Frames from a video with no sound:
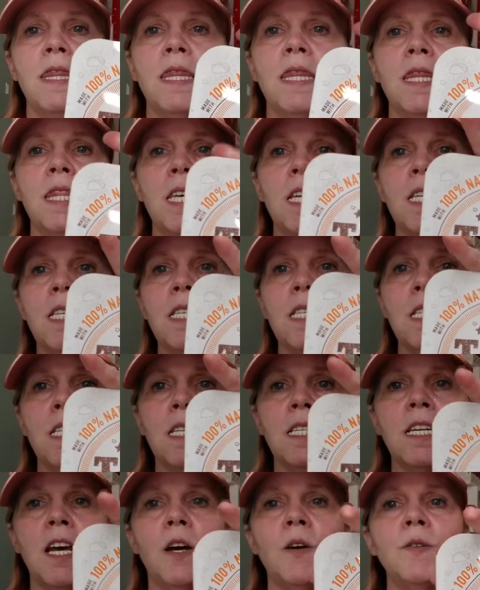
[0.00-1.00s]
this
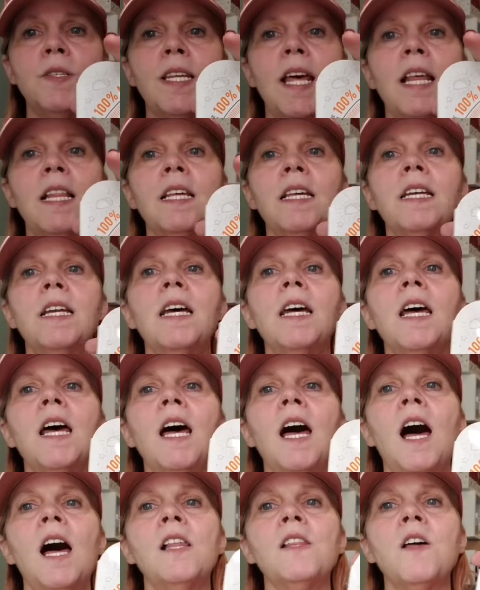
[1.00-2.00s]
taco salad
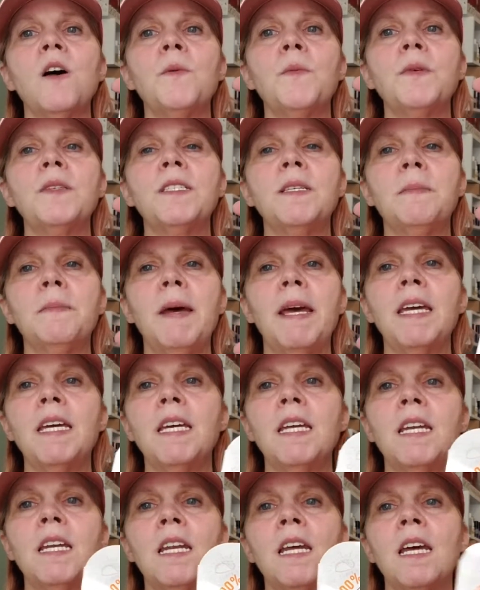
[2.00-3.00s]
along with some
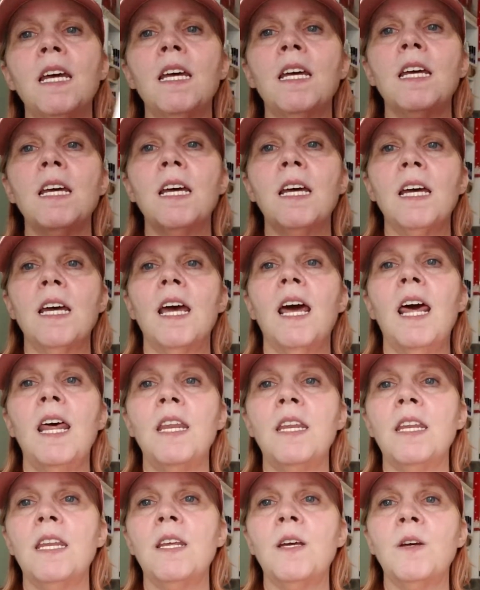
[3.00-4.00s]
bacon
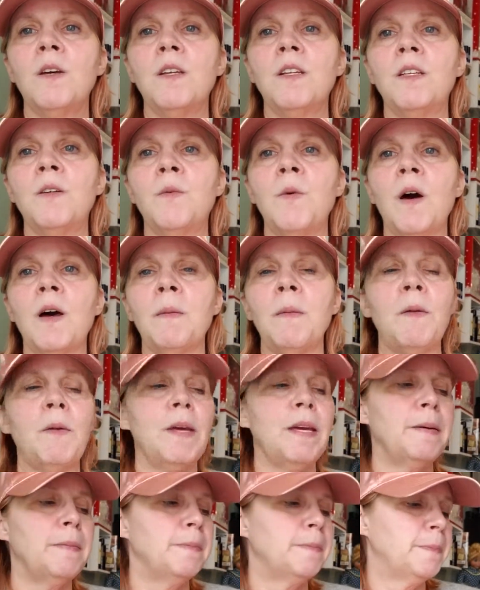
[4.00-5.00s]
and
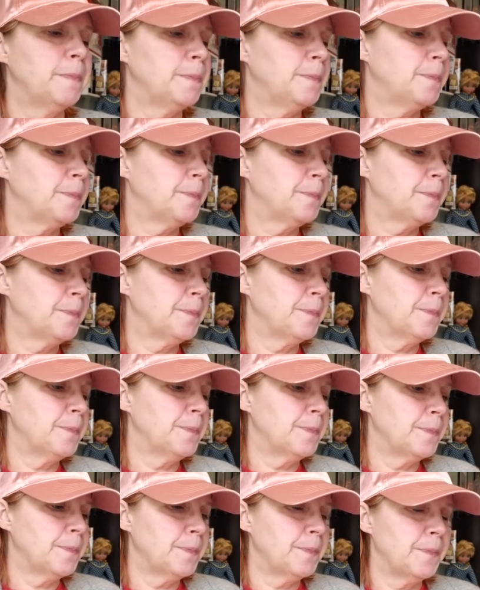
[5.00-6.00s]
guacamole.
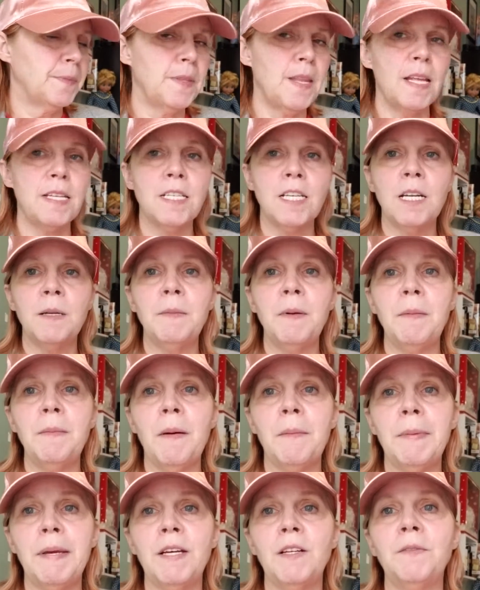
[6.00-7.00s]
That's going to be
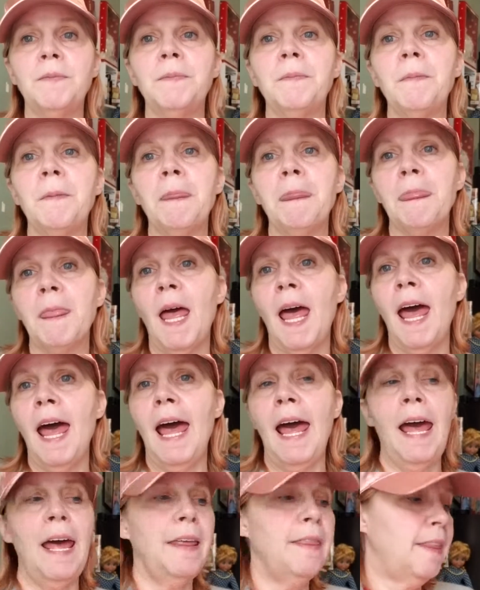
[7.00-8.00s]
my meal.
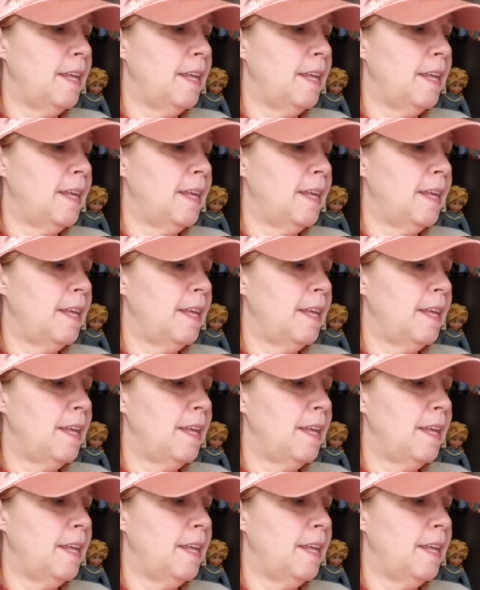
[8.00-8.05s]
And